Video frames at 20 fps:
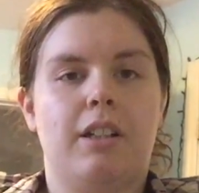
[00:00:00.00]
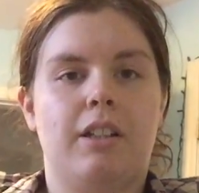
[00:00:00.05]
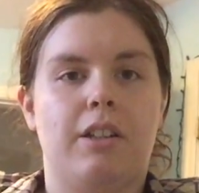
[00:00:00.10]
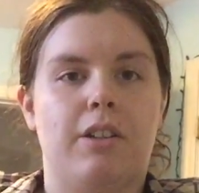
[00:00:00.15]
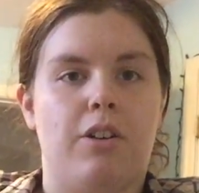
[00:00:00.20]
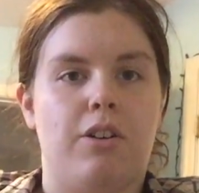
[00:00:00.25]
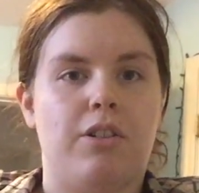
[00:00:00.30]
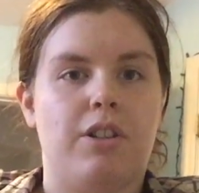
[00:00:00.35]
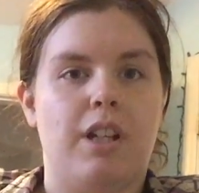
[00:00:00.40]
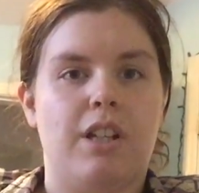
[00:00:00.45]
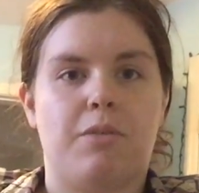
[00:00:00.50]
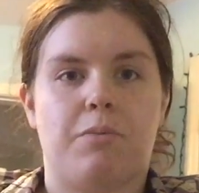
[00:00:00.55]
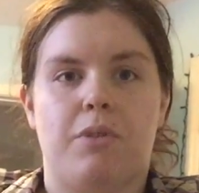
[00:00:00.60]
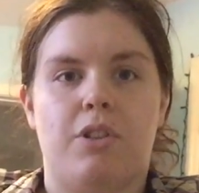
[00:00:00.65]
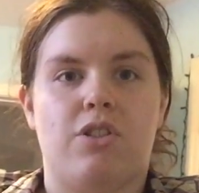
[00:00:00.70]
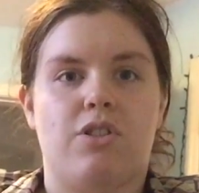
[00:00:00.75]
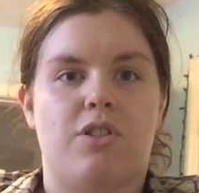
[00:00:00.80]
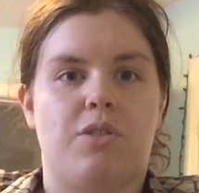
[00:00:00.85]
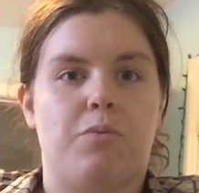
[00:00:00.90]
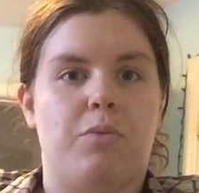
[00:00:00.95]
there are days where
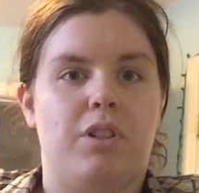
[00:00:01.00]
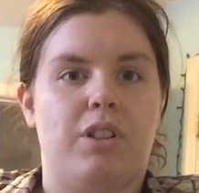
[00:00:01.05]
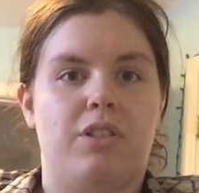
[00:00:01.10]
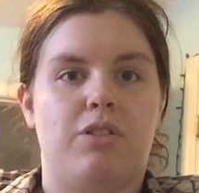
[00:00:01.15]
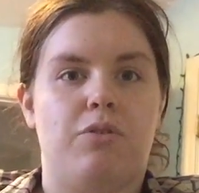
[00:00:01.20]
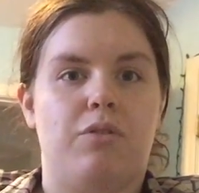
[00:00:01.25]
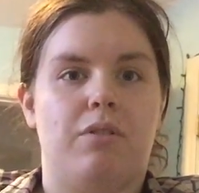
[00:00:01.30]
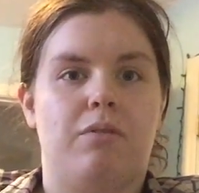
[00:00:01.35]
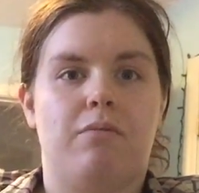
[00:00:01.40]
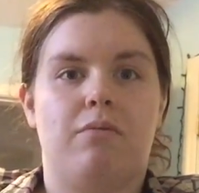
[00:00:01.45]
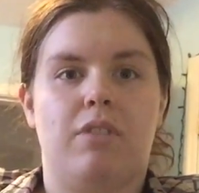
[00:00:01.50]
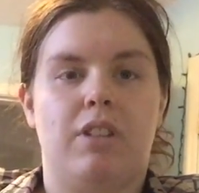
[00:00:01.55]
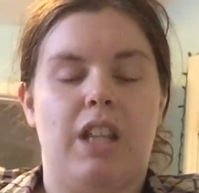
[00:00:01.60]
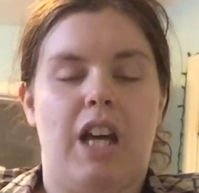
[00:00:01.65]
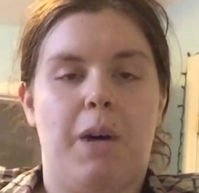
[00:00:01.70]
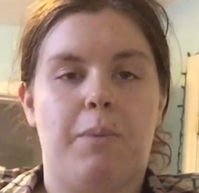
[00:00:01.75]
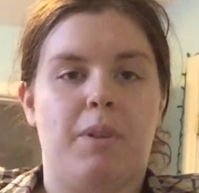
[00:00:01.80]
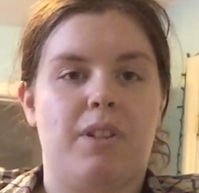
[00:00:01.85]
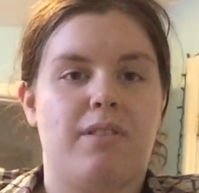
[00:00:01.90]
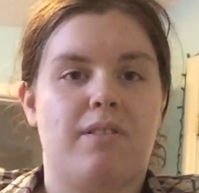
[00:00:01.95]
you just want to do
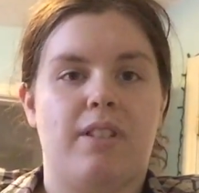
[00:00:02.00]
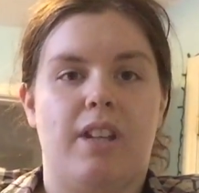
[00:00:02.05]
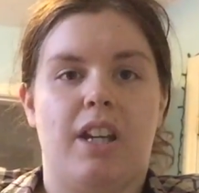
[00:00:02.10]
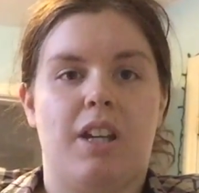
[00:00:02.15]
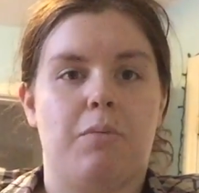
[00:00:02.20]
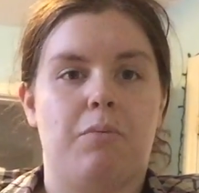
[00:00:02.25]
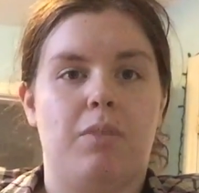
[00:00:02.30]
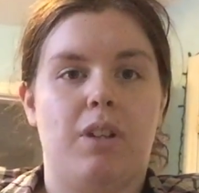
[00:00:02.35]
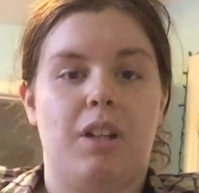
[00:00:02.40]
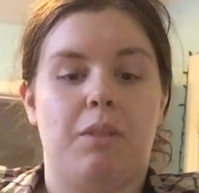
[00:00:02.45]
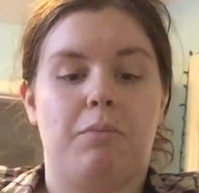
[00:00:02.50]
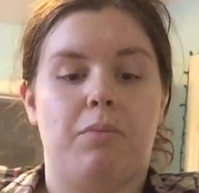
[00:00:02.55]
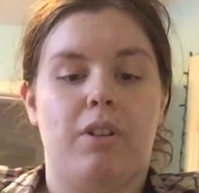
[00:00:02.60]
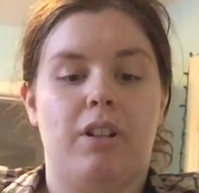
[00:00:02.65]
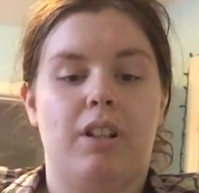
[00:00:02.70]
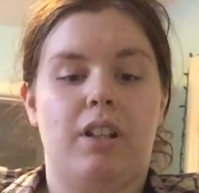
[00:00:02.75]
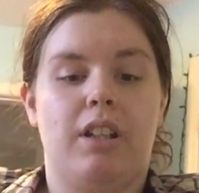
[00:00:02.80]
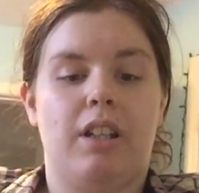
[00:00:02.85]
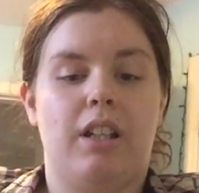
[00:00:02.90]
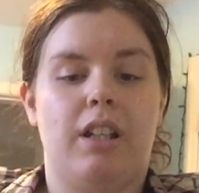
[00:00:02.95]
namaste in bed,
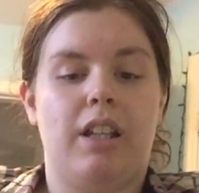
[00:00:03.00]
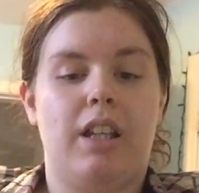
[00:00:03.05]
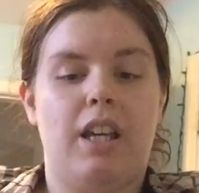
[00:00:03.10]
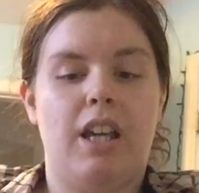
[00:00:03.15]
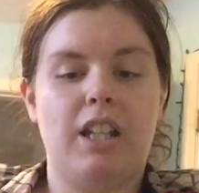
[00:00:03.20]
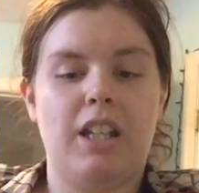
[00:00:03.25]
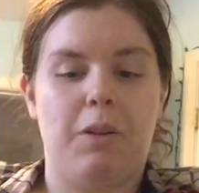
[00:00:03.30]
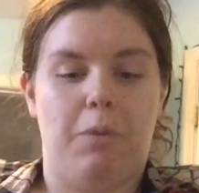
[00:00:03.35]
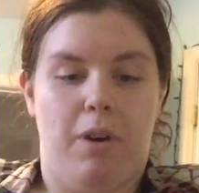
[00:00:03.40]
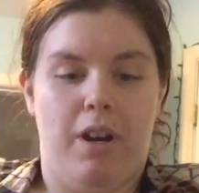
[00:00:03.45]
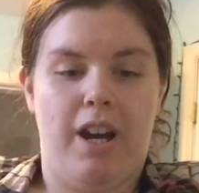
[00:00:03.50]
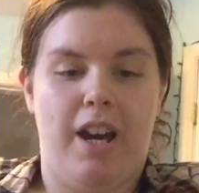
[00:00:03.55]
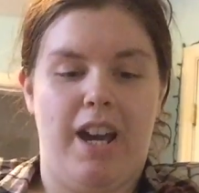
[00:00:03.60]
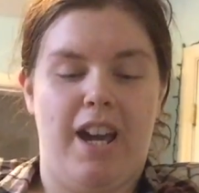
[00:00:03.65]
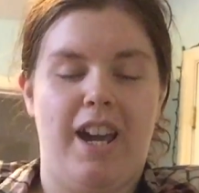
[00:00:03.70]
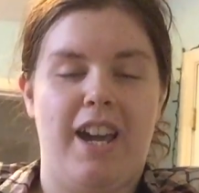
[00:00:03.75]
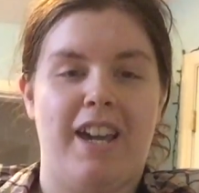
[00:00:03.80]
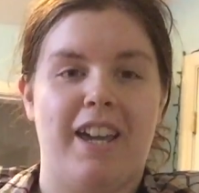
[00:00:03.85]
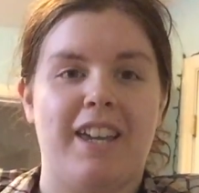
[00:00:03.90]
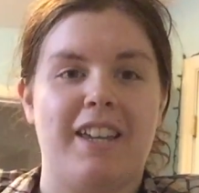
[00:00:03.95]
but
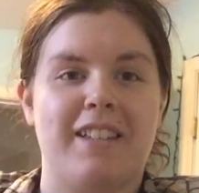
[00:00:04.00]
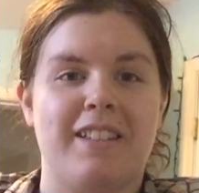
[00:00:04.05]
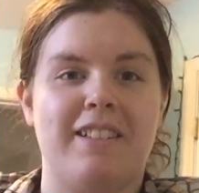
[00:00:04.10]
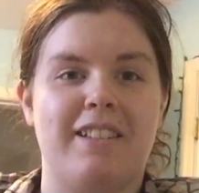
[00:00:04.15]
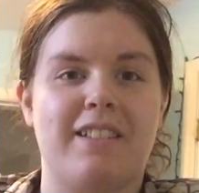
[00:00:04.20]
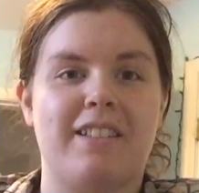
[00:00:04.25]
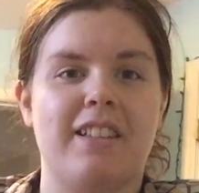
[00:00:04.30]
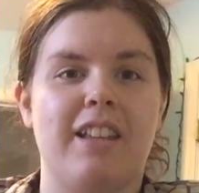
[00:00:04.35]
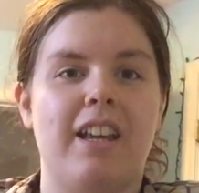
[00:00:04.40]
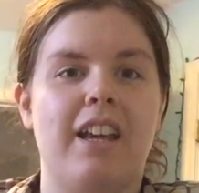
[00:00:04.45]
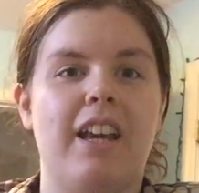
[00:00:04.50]
anyways,